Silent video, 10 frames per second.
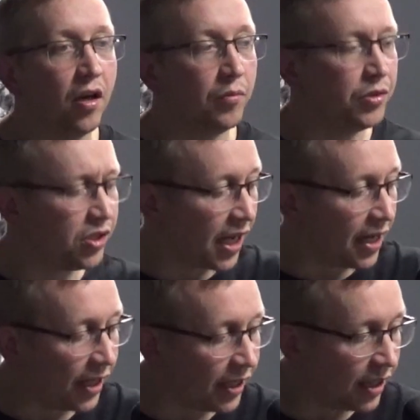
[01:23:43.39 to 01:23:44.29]
I'm used to
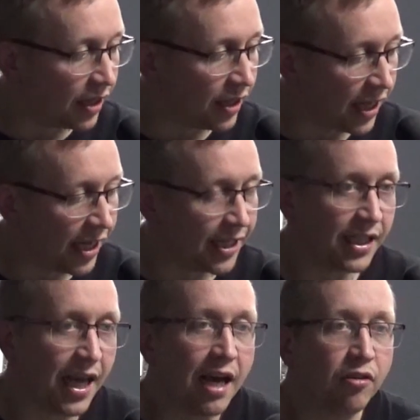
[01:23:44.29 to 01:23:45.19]
getting like
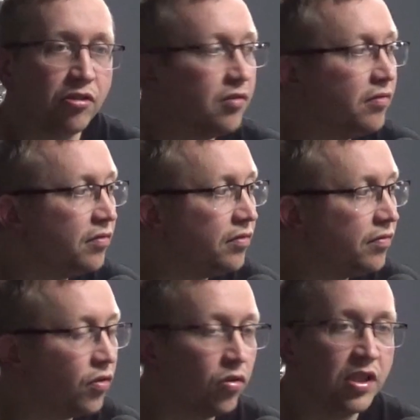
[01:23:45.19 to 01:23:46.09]

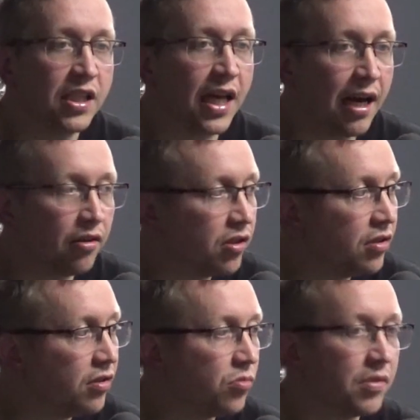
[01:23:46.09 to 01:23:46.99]
30,000,
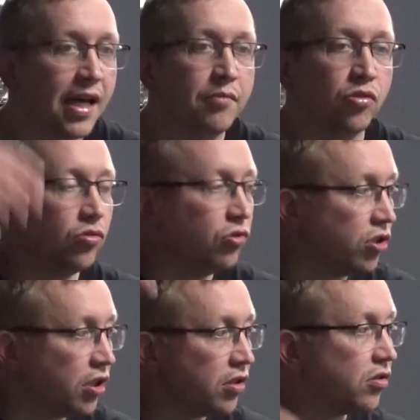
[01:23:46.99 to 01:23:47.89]
40,000, sometimes
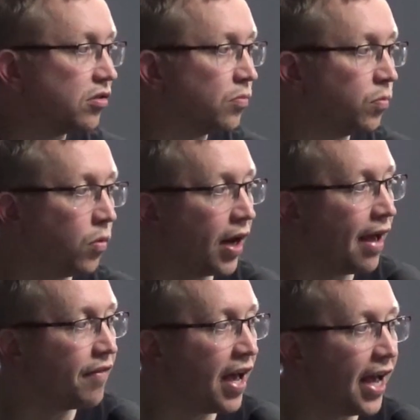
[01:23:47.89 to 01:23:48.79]
100,
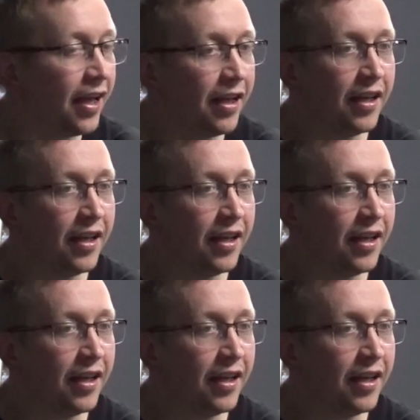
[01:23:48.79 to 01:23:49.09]
whatever,